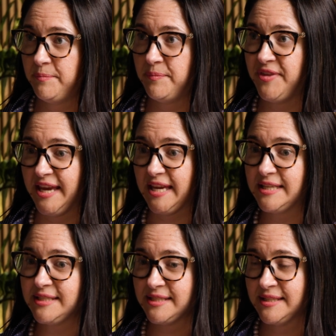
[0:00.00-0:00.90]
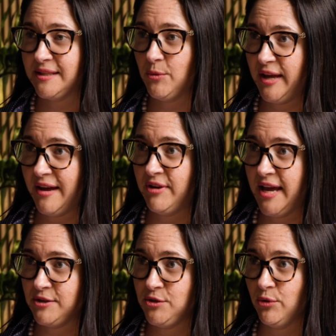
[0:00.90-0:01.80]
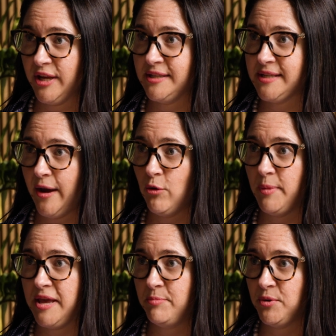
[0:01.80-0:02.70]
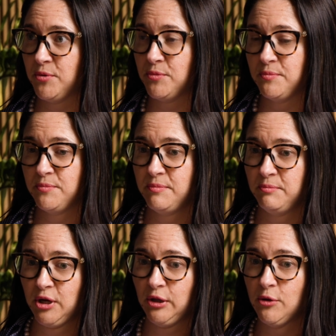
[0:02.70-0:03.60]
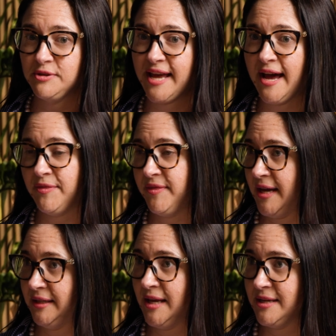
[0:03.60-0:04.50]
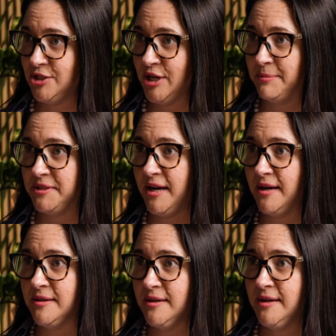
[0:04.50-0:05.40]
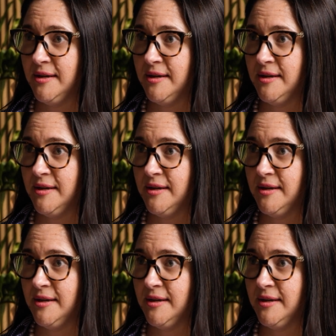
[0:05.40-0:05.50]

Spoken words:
things that we have in our toolkit to help people close out that last chapter,